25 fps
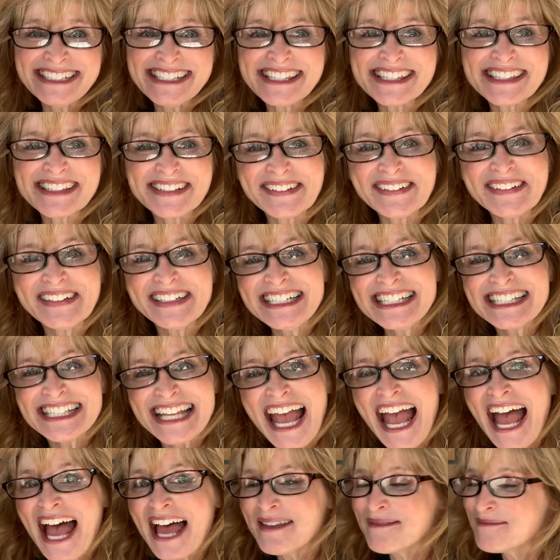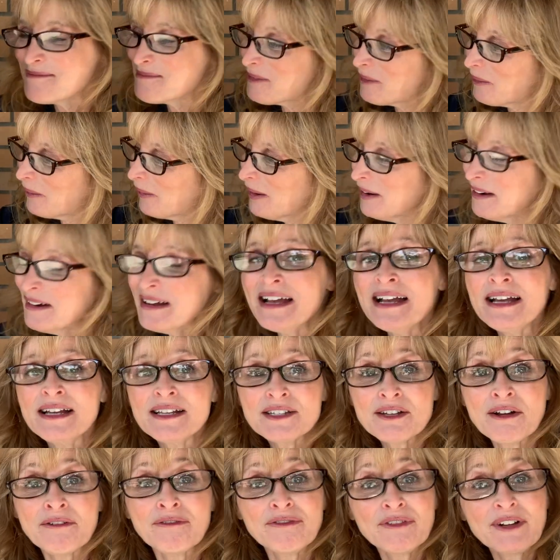Stories and more.
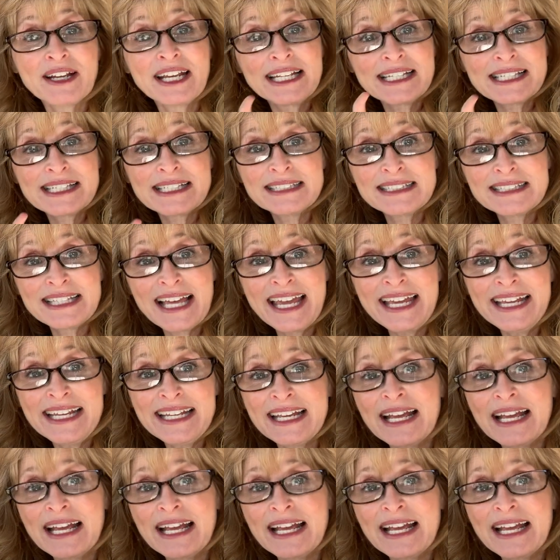Don't forget to like